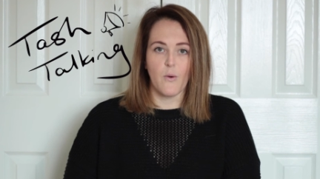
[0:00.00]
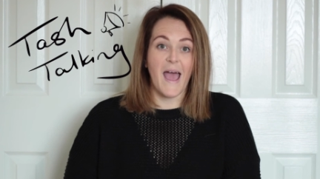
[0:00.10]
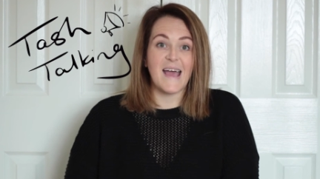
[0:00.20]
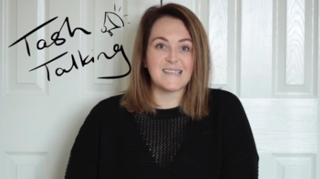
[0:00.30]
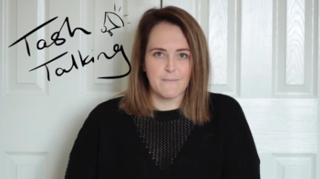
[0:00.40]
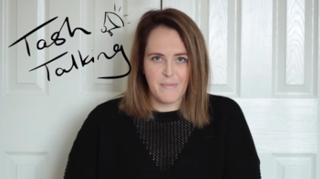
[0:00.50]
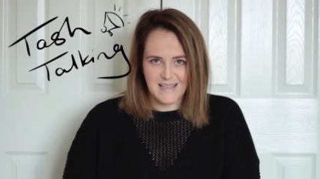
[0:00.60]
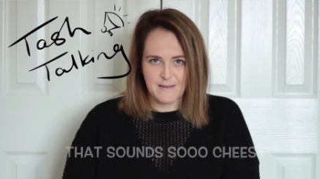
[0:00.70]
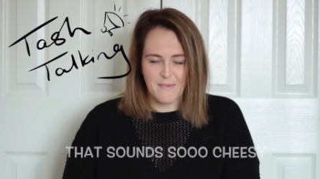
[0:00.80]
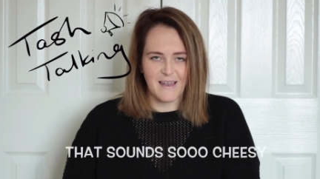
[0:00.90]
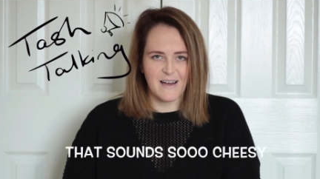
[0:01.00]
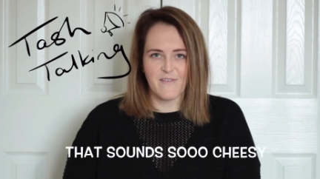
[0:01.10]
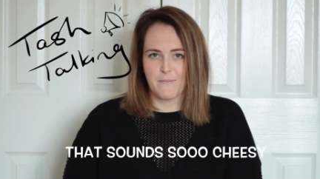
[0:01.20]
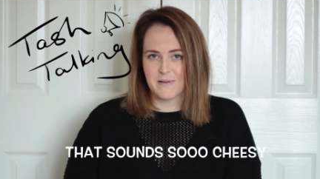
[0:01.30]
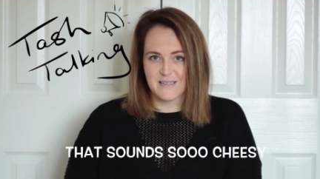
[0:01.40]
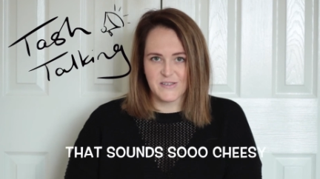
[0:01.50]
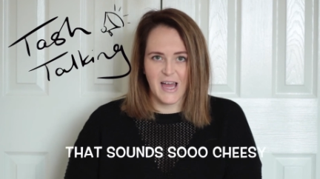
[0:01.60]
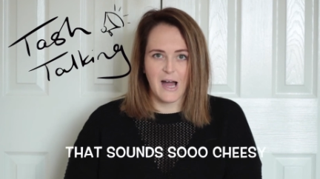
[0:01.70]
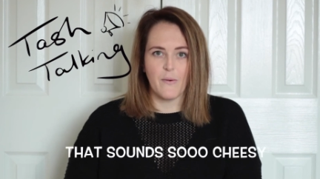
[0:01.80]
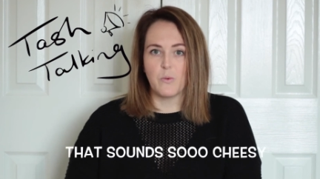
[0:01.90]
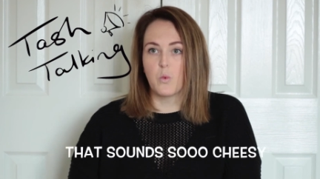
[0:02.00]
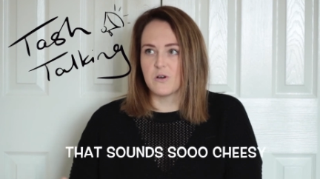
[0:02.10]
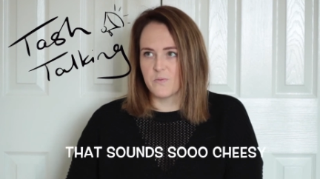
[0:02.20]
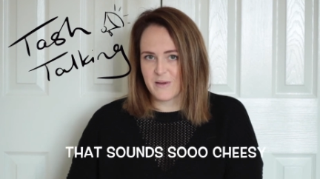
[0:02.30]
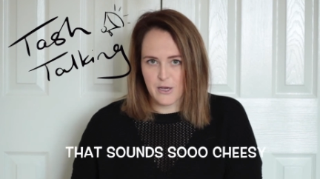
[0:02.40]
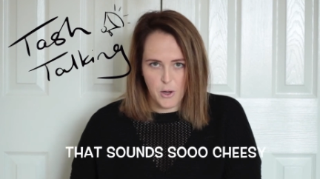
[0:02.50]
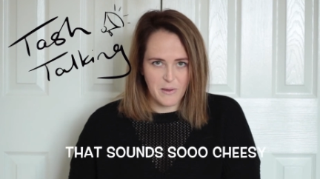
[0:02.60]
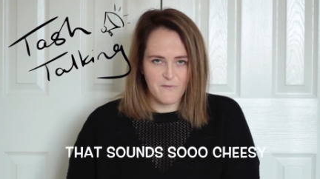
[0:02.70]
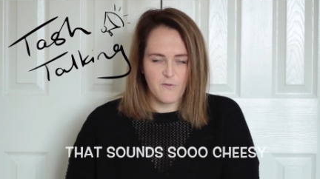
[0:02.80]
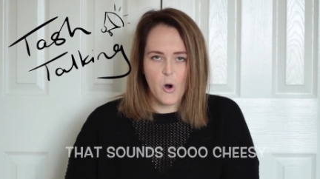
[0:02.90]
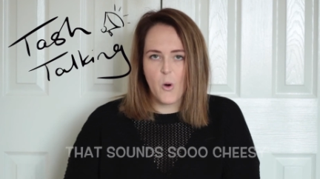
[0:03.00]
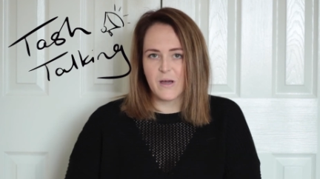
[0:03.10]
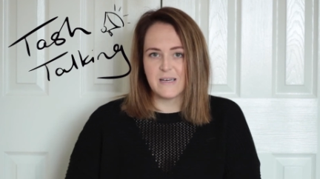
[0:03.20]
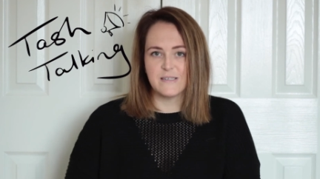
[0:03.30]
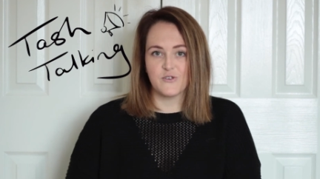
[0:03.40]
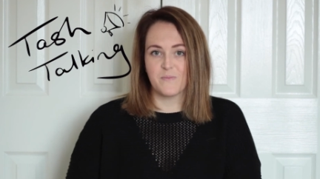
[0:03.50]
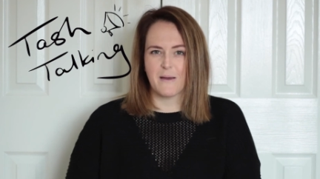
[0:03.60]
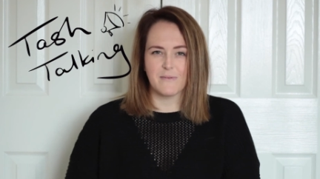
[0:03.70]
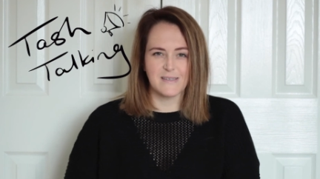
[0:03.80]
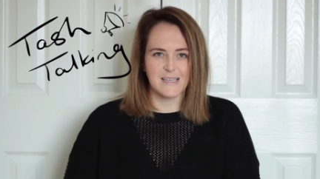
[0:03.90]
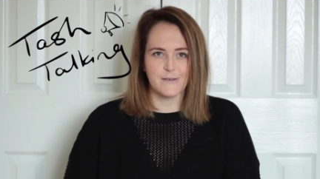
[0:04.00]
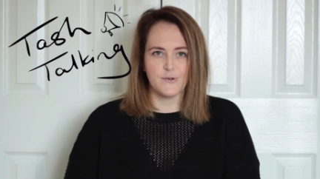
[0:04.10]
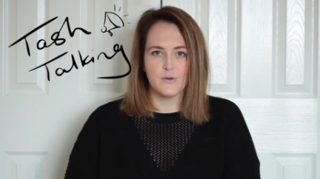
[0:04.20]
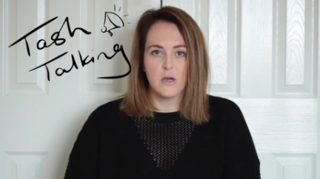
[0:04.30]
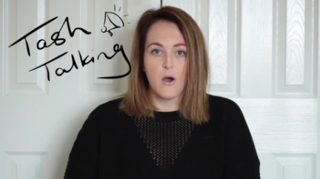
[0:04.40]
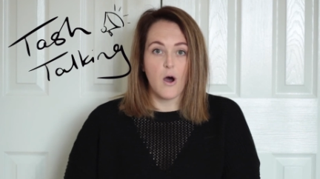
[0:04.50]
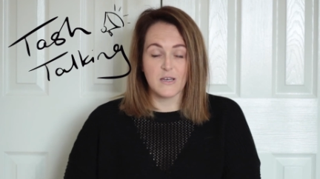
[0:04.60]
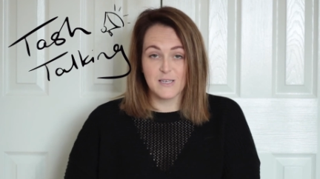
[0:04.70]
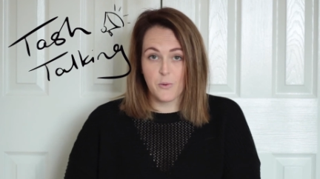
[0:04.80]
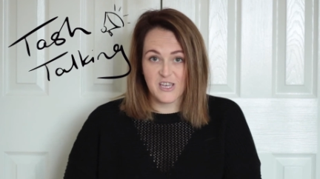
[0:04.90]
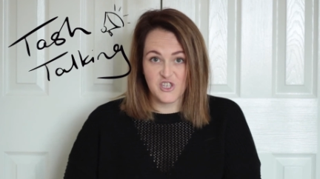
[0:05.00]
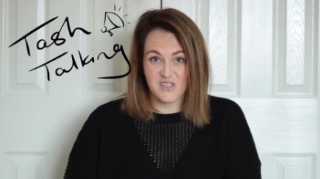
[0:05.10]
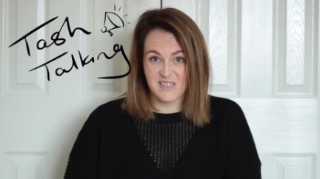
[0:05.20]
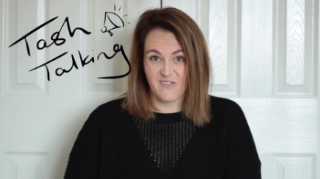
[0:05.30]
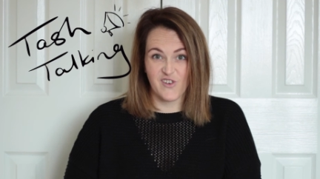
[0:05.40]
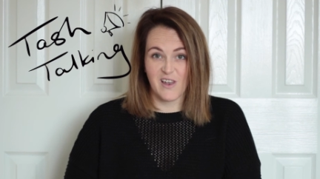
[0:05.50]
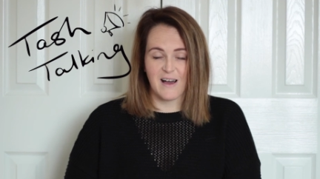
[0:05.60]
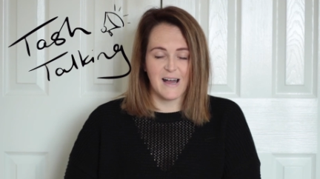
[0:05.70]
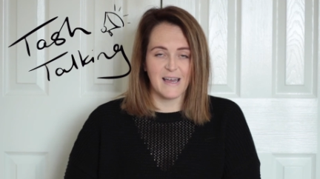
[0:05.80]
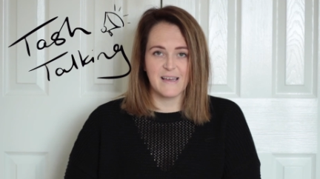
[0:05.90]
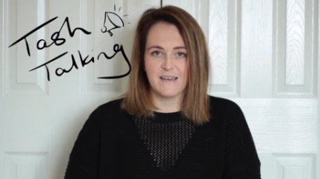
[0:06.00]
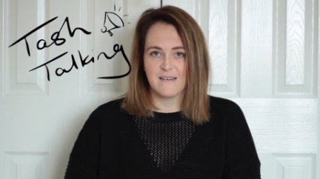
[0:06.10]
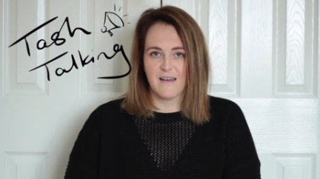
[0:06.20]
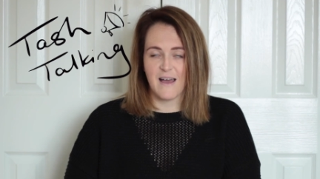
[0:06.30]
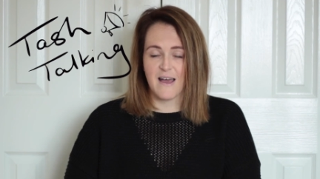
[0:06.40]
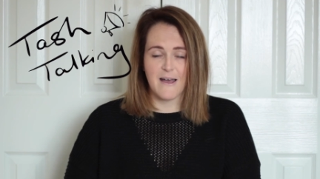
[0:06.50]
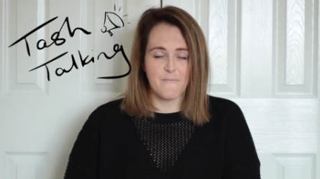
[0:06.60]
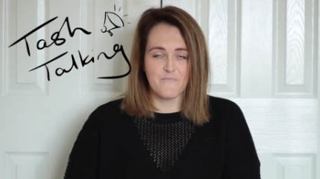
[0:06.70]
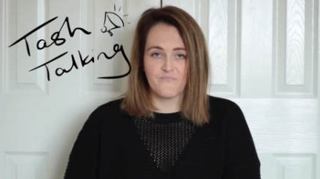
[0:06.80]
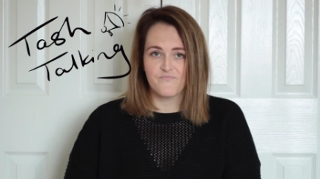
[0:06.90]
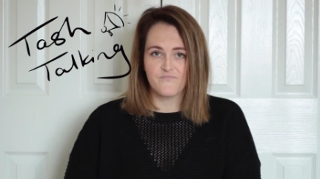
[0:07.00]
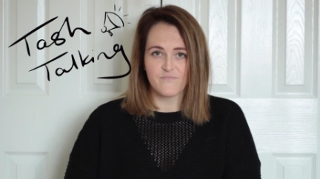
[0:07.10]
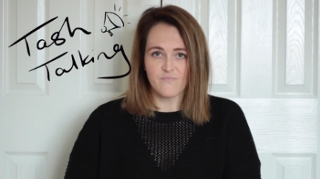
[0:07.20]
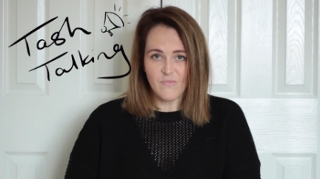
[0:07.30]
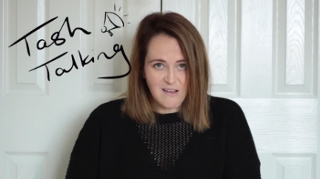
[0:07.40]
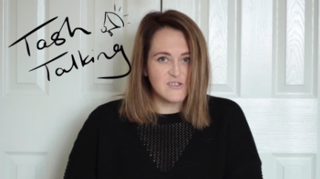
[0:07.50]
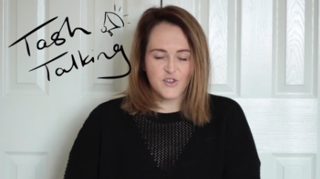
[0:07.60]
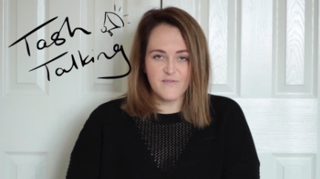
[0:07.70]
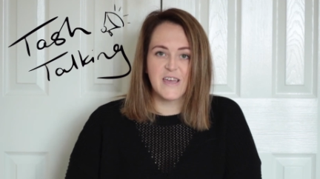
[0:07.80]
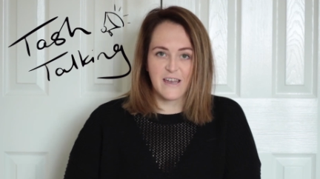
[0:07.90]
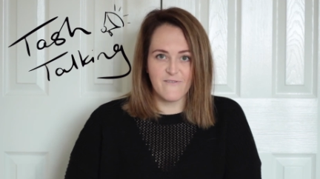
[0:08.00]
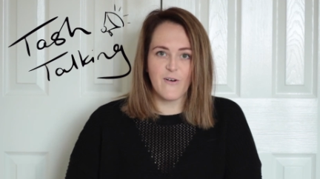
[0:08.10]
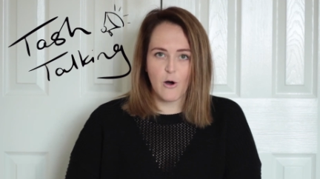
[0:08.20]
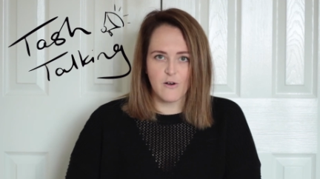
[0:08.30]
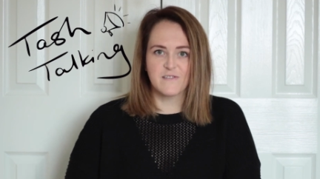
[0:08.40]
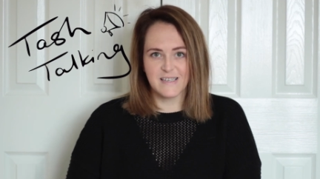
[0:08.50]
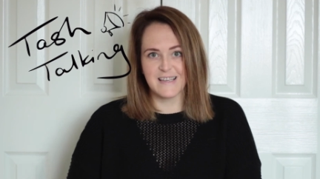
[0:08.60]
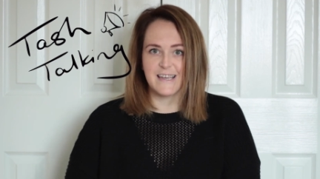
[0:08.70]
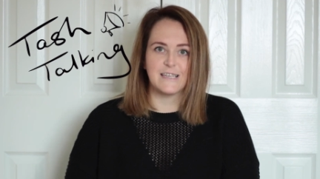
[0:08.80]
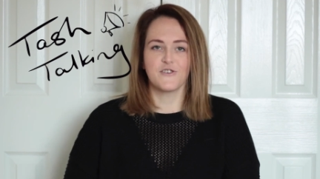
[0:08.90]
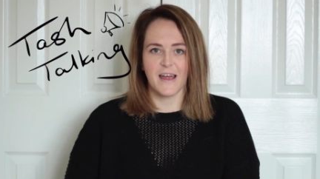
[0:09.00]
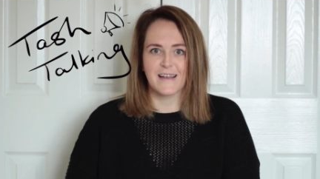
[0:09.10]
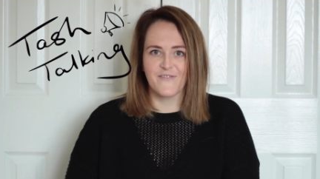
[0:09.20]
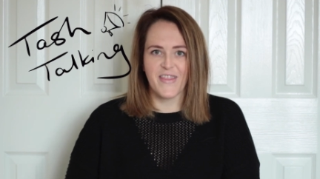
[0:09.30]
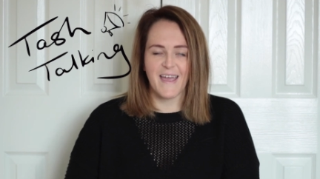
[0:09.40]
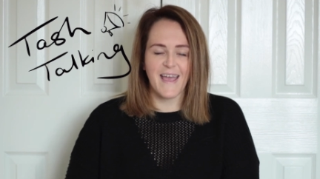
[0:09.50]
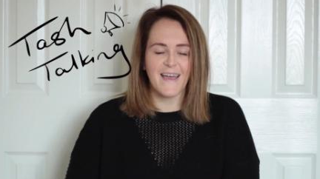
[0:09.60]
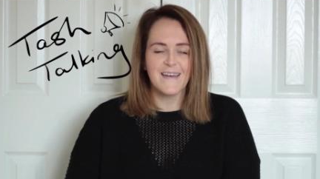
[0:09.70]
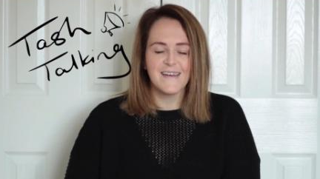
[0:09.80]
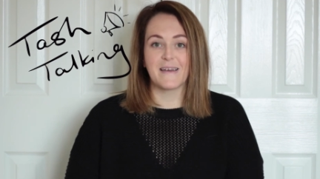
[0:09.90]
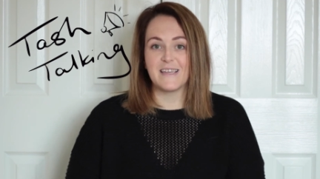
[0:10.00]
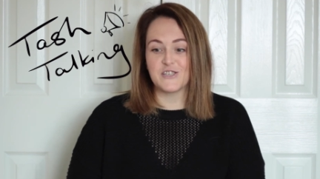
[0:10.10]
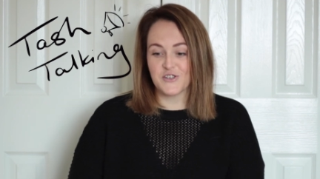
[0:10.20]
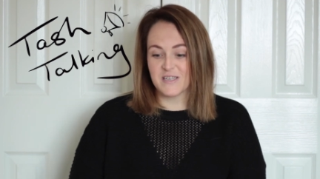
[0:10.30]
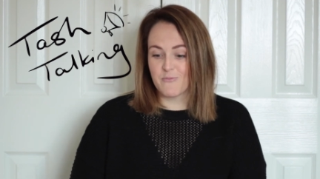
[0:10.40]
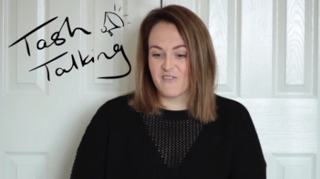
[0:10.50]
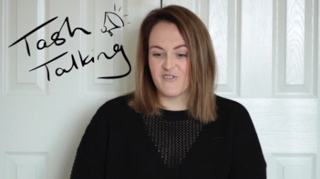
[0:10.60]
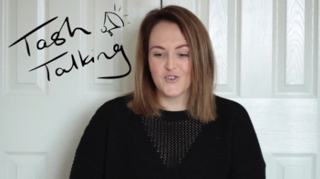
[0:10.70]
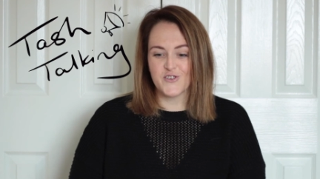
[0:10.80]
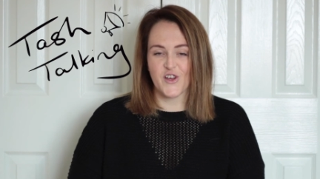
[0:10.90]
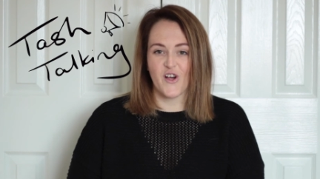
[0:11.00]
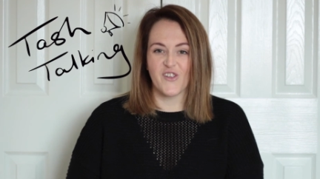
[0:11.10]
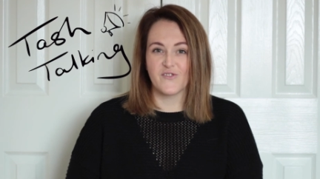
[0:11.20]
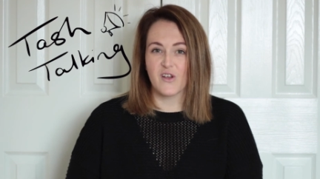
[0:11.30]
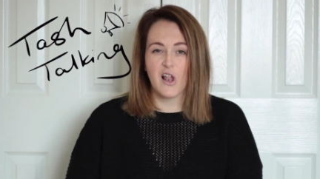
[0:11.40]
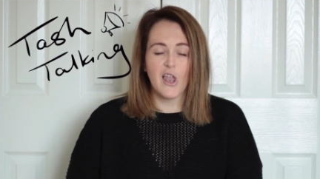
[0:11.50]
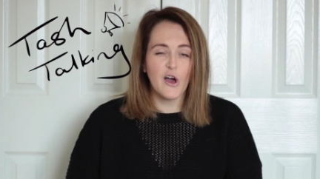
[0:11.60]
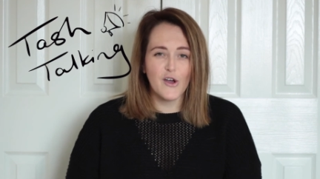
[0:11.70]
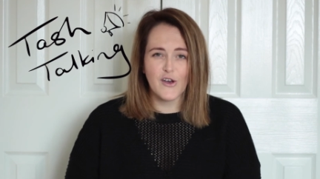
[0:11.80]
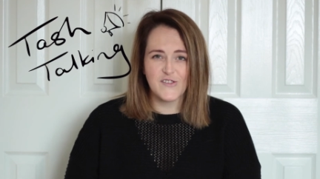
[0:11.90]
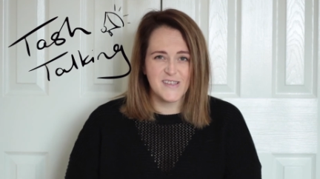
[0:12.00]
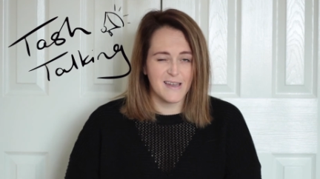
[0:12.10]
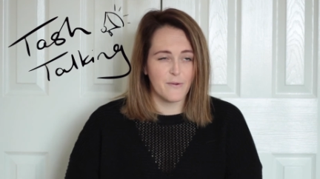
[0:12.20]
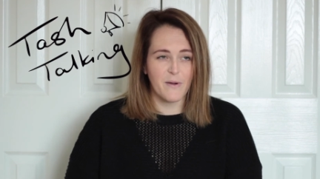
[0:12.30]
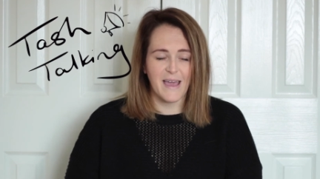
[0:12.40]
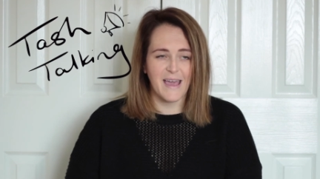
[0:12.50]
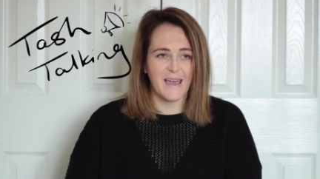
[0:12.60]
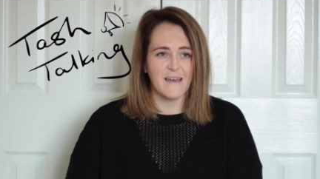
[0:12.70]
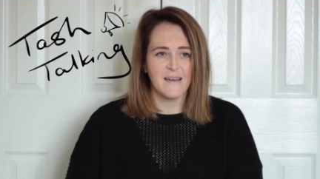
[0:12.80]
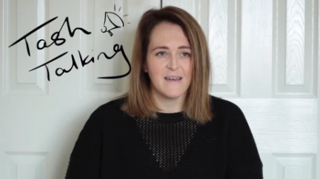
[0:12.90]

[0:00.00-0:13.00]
or has impacted my life up until now and will be going forward. You'll be able to ask questions if you like. Um, sort of get involved. It's an interactive thing. I'm going to do some reviews on clothes that I wear,